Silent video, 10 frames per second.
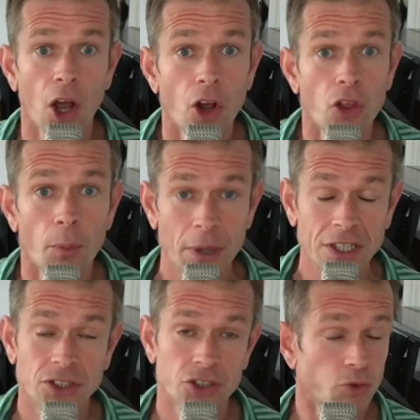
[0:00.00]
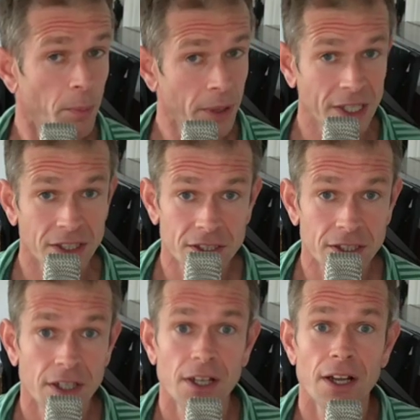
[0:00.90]
The piece just repeats
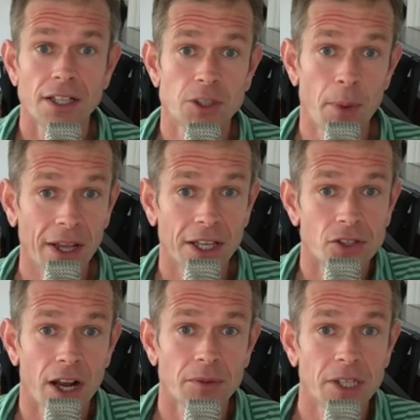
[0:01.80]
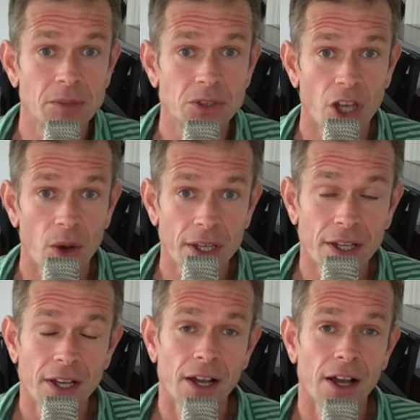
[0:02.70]
as the backing track keeps going,
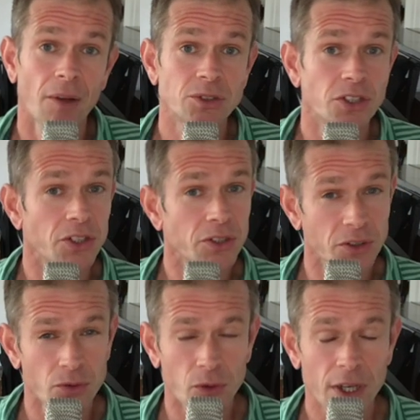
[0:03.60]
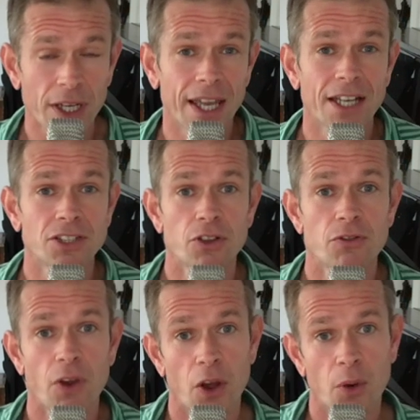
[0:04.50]
so you can really get into the
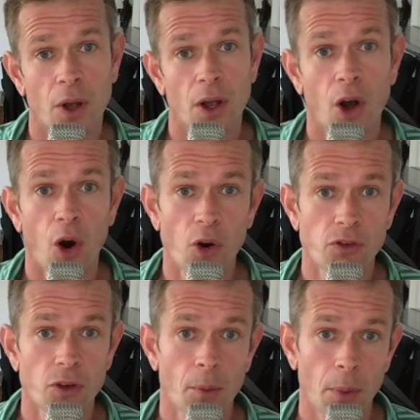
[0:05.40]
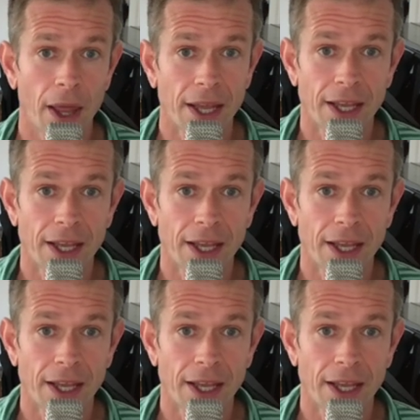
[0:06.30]
flow of playing